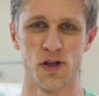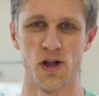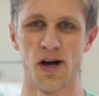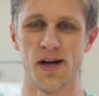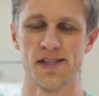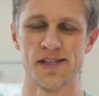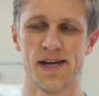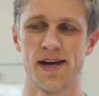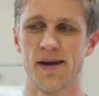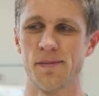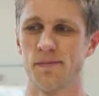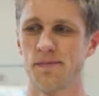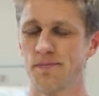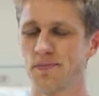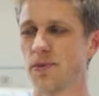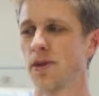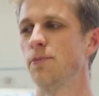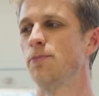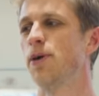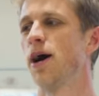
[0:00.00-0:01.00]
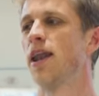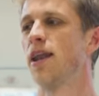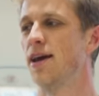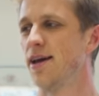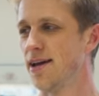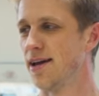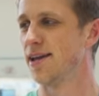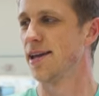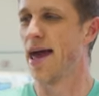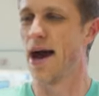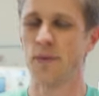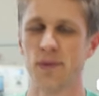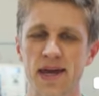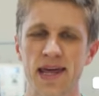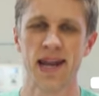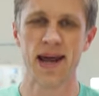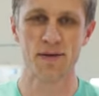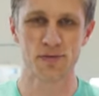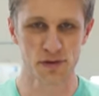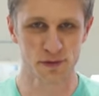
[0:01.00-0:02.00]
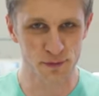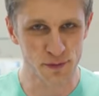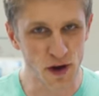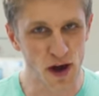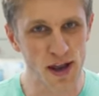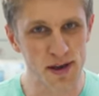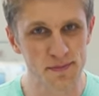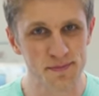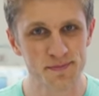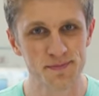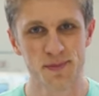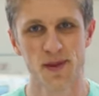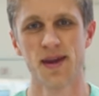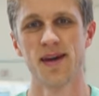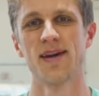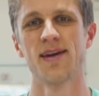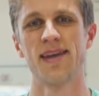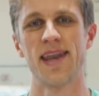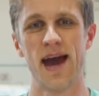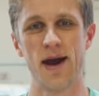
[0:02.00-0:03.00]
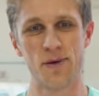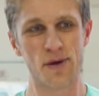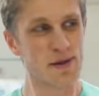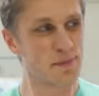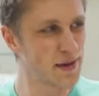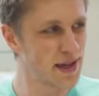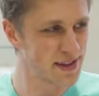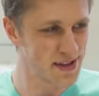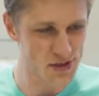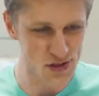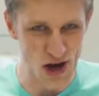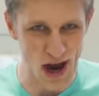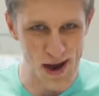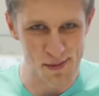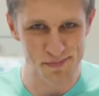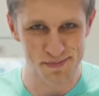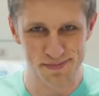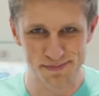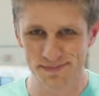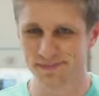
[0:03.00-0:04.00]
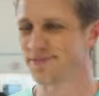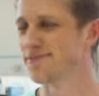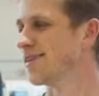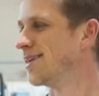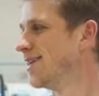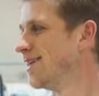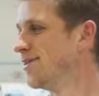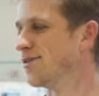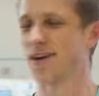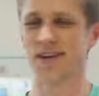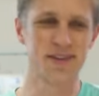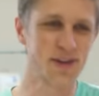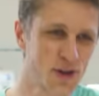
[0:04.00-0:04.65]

a long time, but now we can have some fun. Now we can be in the shop. We got